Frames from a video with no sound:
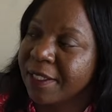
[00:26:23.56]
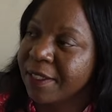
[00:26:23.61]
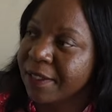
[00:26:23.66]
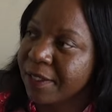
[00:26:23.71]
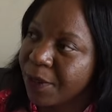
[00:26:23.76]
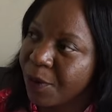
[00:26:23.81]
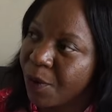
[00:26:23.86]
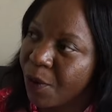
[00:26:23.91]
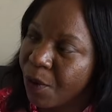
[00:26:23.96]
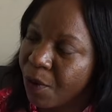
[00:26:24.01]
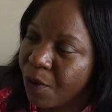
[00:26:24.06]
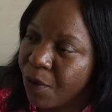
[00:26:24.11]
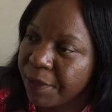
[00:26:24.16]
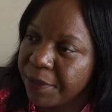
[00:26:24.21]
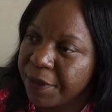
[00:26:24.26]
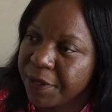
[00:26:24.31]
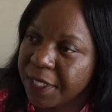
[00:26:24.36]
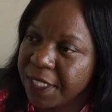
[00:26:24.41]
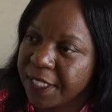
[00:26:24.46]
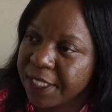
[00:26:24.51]
the whole
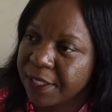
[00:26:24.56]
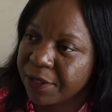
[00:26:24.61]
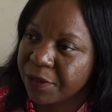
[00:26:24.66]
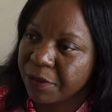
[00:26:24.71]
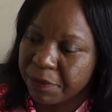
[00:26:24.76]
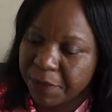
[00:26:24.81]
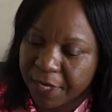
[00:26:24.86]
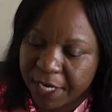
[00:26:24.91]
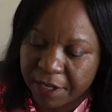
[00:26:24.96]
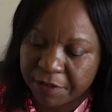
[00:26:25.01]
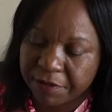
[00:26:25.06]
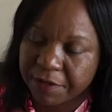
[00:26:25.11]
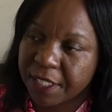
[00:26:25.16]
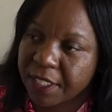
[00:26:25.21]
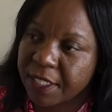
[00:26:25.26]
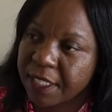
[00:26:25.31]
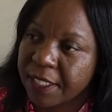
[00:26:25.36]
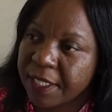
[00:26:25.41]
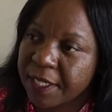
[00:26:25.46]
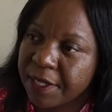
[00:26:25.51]
community to
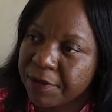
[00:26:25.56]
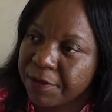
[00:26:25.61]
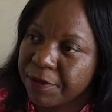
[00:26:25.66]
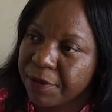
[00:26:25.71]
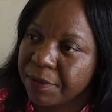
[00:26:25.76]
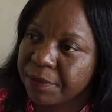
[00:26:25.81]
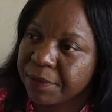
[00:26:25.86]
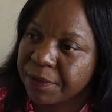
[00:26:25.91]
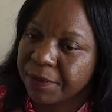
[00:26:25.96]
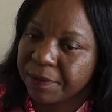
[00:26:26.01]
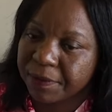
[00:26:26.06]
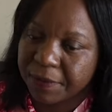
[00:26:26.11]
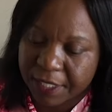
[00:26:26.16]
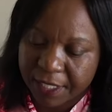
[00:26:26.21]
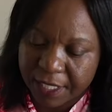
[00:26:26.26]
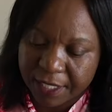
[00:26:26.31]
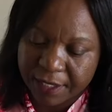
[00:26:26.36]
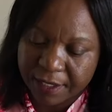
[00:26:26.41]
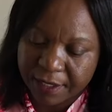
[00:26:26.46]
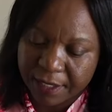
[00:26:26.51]
benefit from
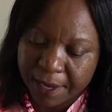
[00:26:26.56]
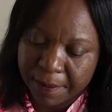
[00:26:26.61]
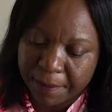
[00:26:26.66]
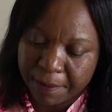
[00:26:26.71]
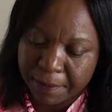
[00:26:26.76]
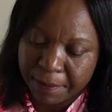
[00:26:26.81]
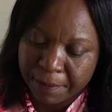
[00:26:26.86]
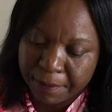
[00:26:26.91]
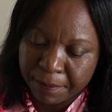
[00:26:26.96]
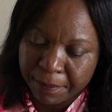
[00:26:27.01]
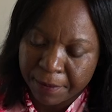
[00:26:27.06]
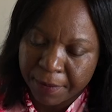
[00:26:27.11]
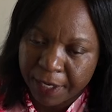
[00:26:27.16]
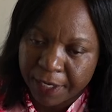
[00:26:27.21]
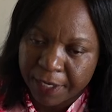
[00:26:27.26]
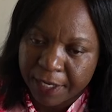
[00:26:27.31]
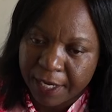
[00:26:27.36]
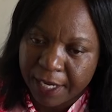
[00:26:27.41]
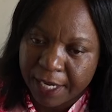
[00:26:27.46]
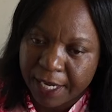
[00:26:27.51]
the same
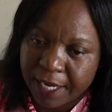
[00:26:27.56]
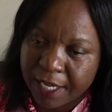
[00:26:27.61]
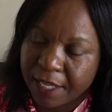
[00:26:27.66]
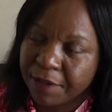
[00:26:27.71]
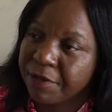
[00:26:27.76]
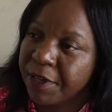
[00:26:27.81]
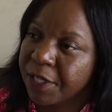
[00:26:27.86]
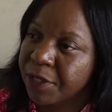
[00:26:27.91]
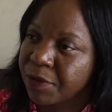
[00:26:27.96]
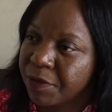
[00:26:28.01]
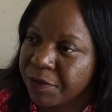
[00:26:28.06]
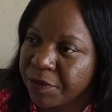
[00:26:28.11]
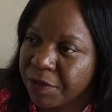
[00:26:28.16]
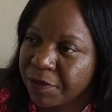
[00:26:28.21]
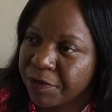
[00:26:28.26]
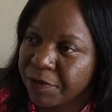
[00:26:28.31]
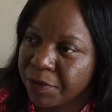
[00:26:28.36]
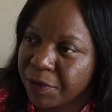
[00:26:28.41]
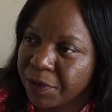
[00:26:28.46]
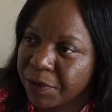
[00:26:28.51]
effects of the
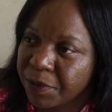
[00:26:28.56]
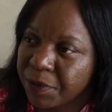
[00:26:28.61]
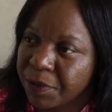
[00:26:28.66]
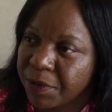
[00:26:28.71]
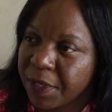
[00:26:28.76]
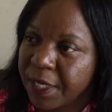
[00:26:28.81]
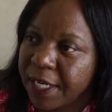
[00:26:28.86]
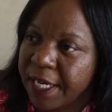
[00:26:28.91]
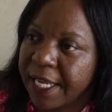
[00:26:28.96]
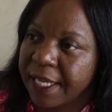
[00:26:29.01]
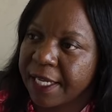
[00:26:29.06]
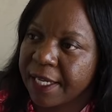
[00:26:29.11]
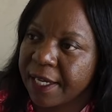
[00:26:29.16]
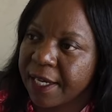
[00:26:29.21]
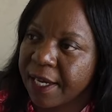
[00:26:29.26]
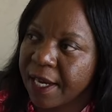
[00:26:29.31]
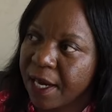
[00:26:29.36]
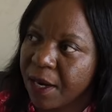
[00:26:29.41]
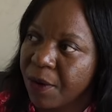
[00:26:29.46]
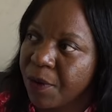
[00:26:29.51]
fruit, like
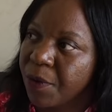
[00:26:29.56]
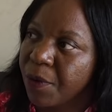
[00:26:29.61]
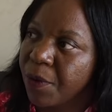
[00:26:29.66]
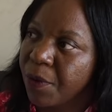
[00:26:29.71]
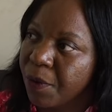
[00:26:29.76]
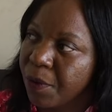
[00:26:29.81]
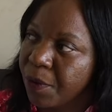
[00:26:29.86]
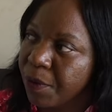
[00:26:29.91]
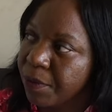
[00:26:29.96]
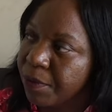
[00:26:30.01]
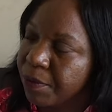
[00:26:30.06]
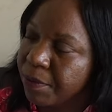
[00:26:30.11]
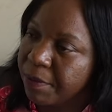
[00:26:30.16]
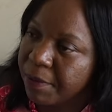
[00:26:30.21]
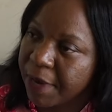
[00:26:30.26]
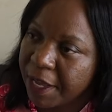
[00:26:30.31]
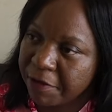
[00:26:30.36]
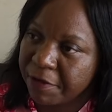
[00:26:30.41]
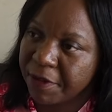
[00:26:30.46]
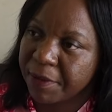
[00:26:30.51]
how
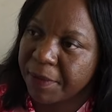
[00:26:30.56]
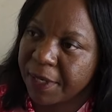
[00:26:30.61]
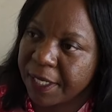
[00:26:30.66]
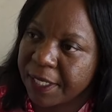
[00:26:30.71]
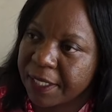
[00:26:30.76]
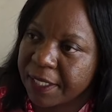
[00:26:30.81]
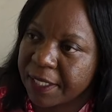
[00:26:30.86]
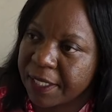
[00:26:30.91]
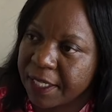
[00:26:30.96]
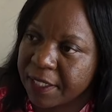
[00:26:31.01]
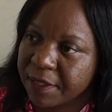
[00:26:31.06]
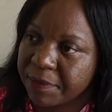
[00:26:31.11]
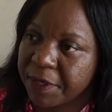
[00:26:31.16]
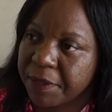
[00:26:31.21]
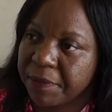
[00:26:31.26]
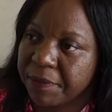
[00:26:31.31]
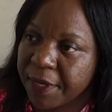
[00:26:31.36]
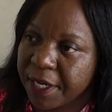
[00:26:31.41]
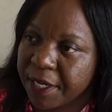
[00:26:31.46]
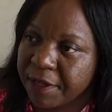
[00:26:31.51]
my family has
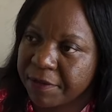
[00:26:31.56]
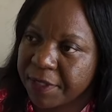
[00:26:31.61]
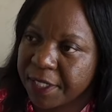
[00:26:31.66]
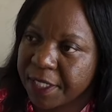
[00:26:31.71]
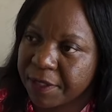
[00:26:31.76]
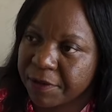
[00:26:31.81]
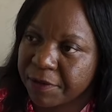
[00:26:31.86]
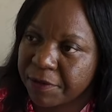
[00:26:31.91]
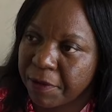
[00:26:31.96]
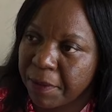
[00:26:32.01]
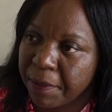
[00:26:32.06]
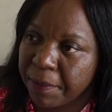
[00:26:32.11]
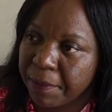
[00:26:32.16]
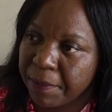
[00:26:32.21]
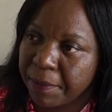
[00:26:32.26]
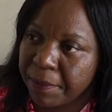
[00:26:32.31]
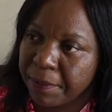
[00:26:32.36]
been benefiting from.